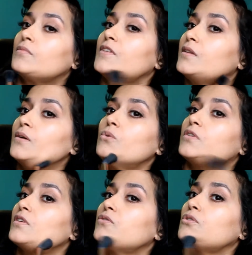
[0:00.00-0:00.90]
And then
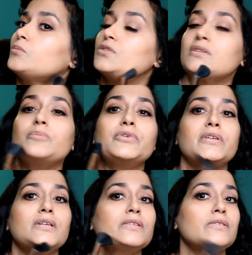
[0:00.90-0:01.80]
what's left over, I'm just going to
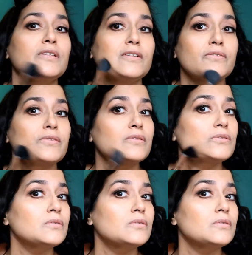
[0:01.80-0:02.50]
put it underneath.